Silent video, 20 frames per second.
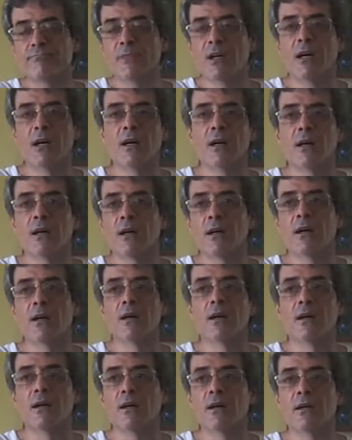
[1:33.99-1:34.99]

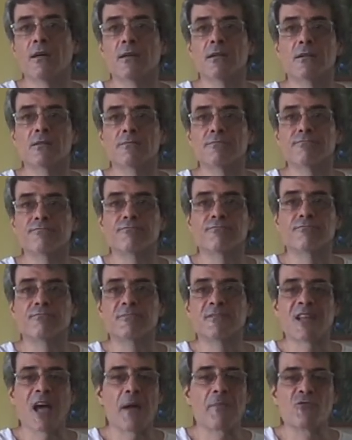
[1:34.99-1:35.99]

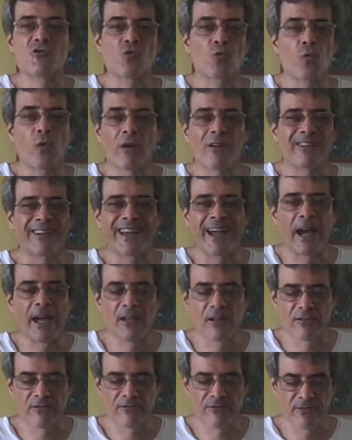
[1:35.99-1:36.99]
Times Square, kind
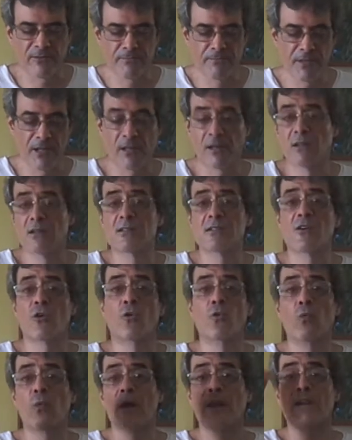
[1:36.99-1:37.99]
of. Because they're
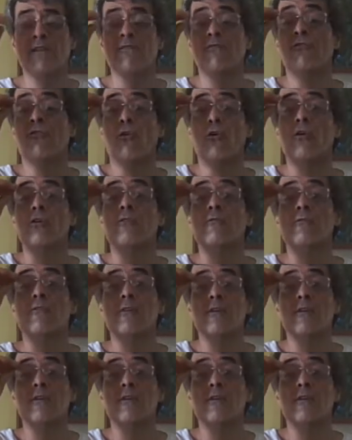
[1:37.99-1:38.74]
all waiting for,